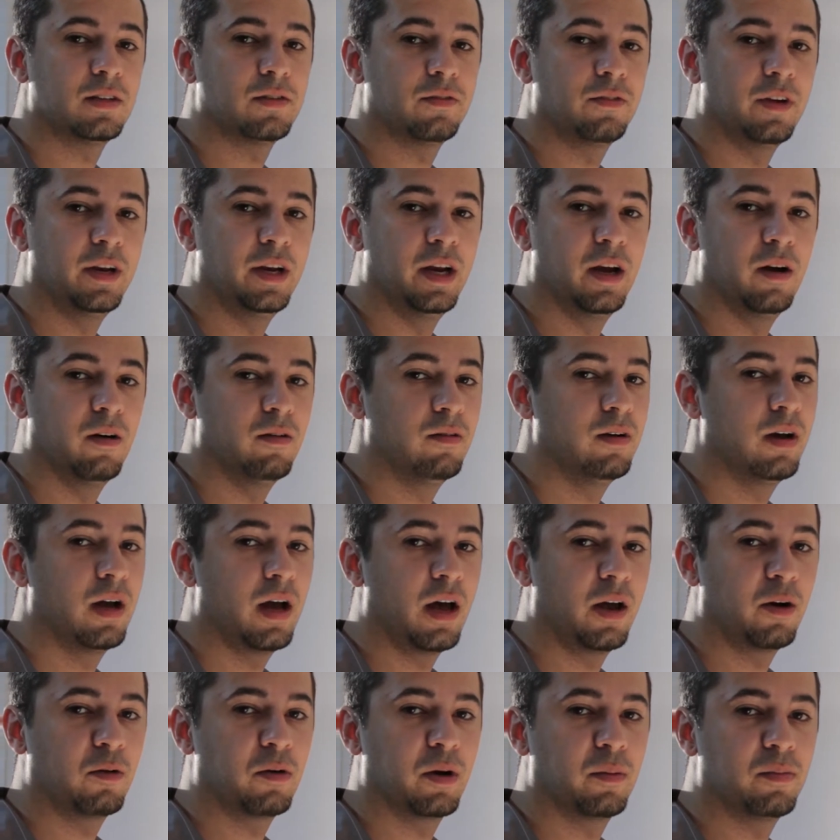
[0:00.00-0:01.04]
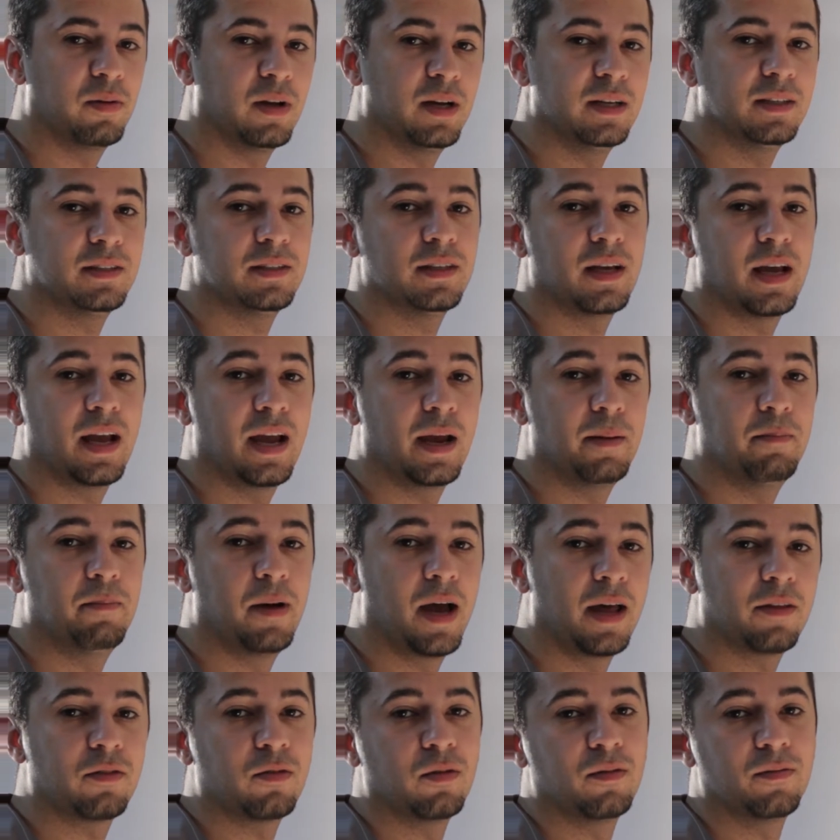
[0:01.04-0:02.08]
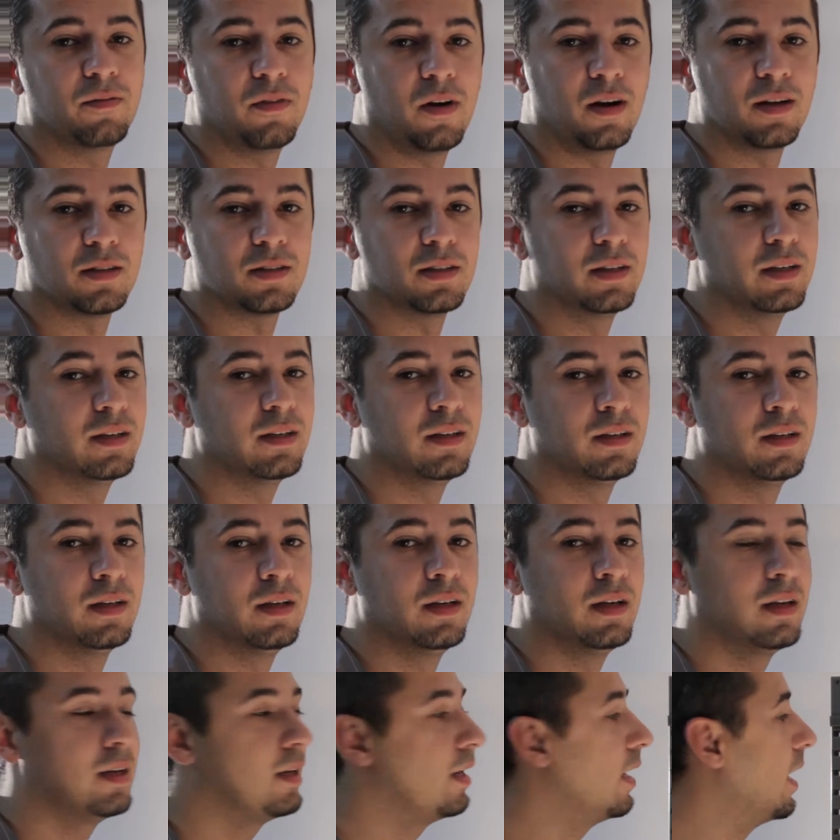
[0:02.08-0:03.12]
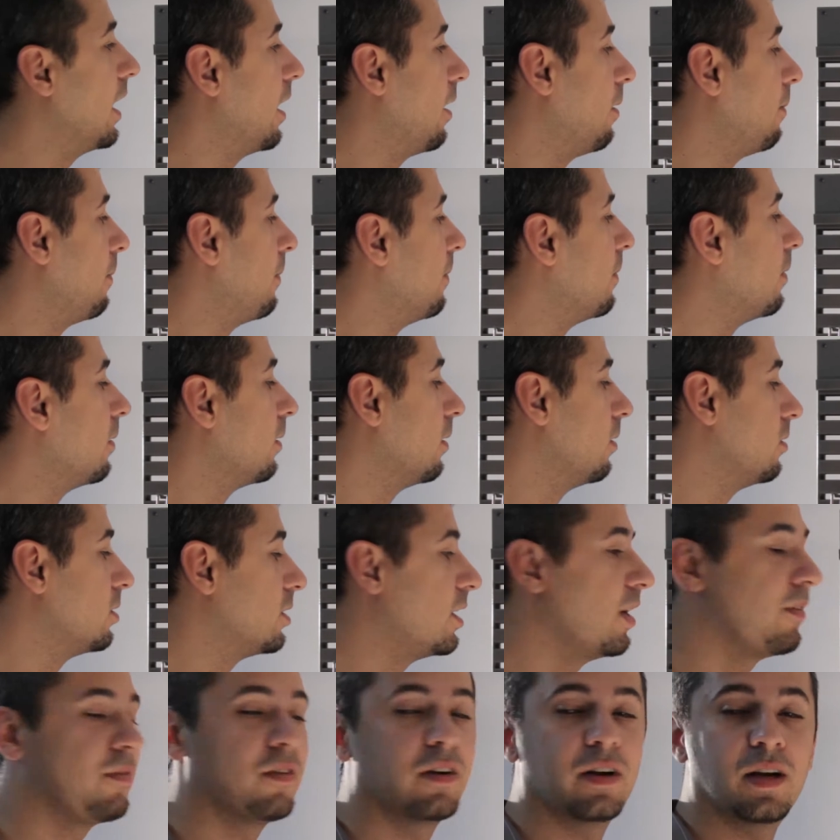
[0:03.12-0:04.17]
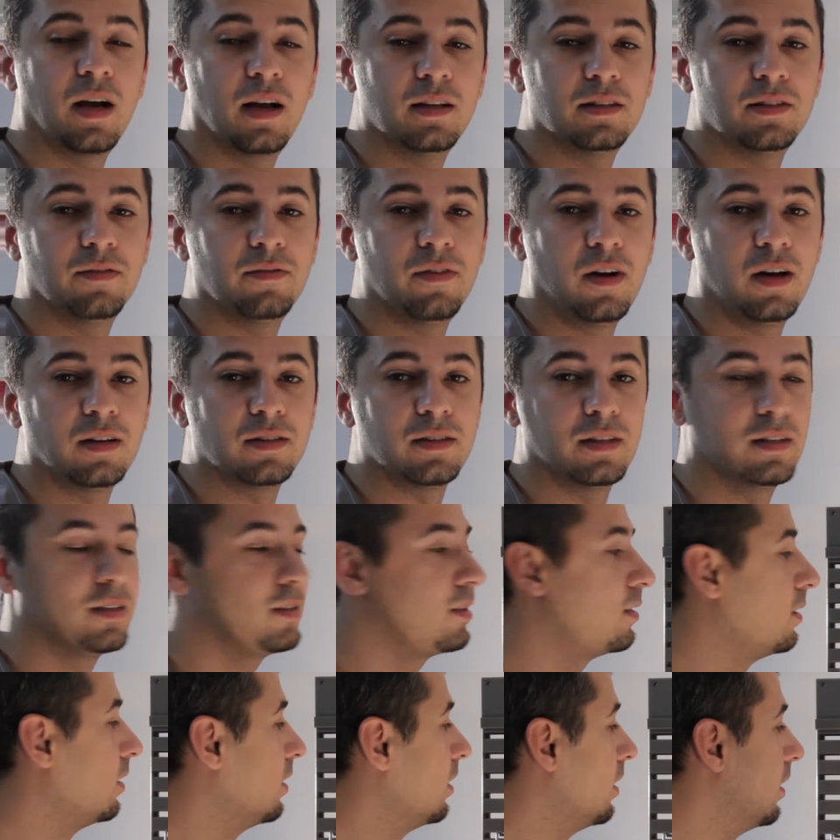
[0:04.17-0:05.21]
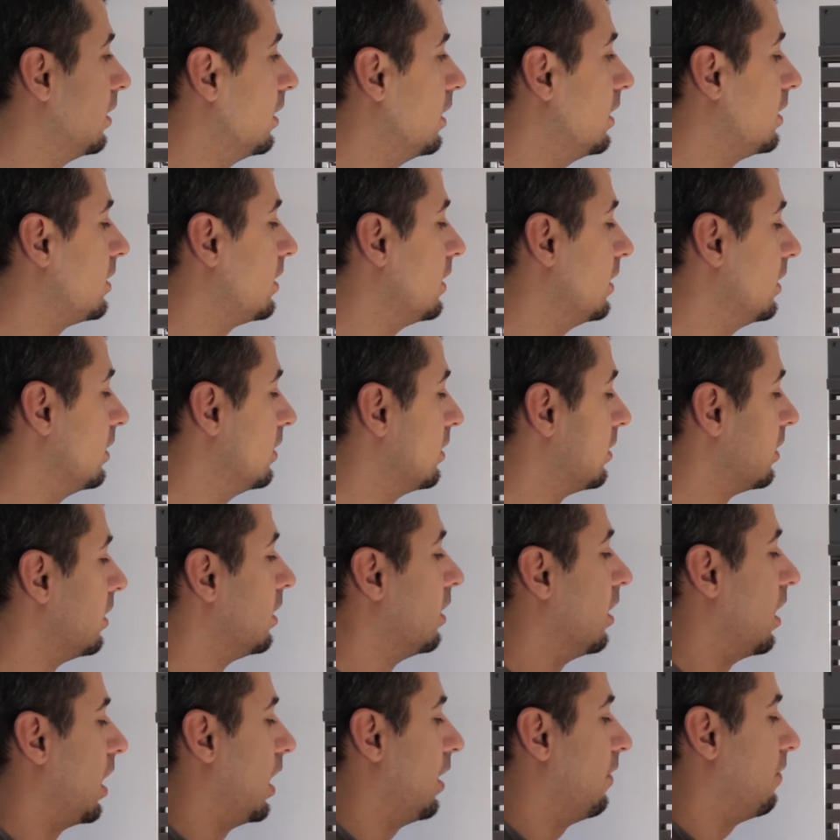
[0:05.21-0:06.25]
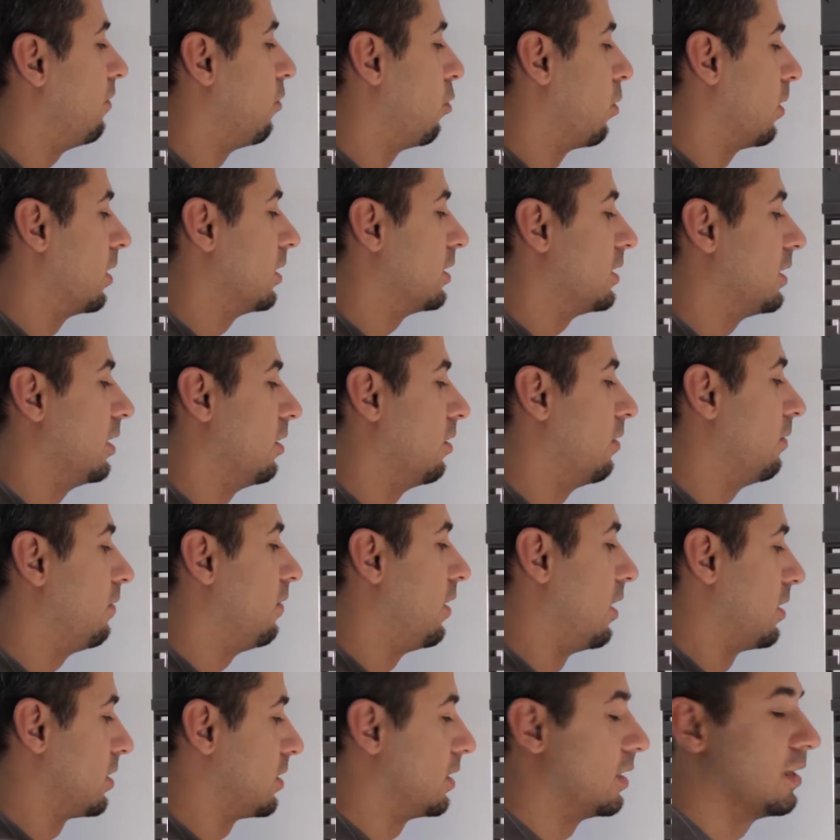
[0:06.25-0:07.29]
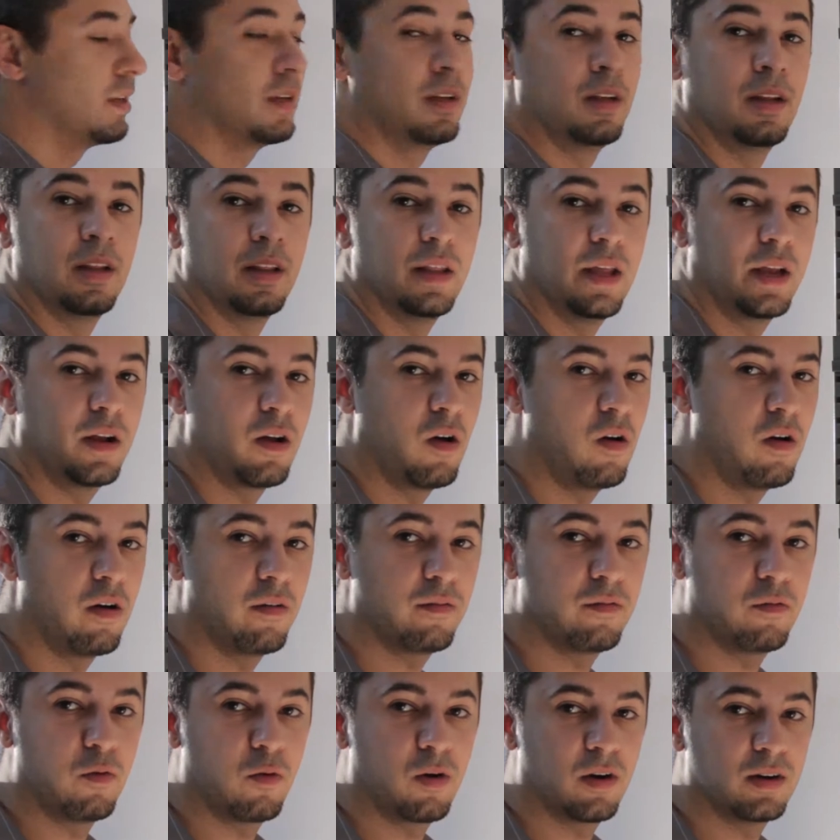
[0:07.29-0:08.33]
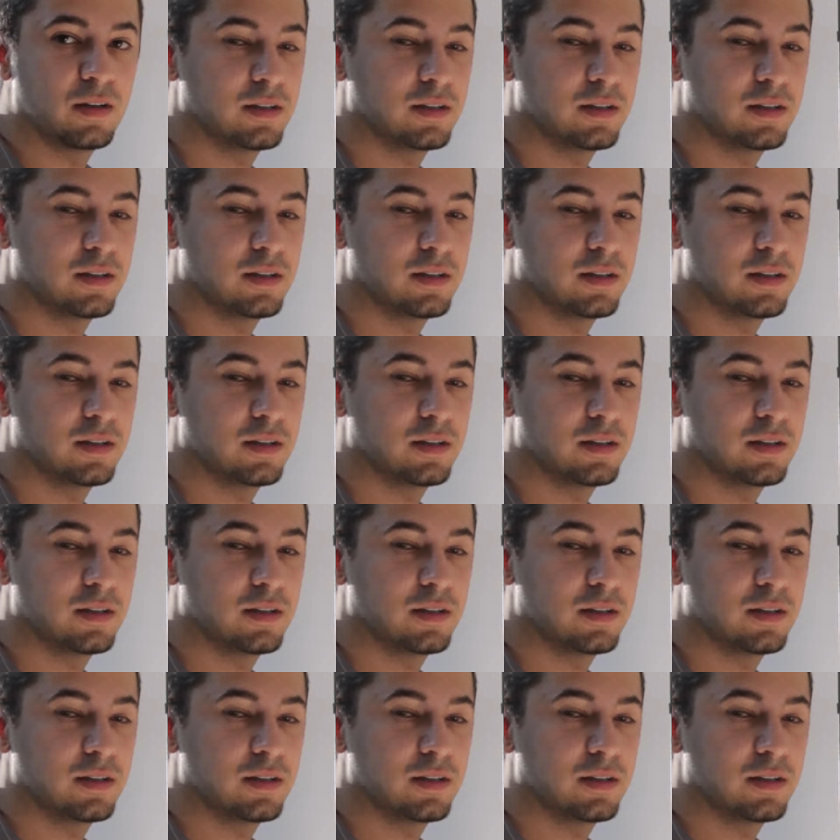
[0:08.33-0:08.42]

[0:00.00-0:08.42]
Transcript: video, how to replace a bathroom faucet. Now, there's different kinds of faucets. This is a 4-inch center faucet. They call it 4-inch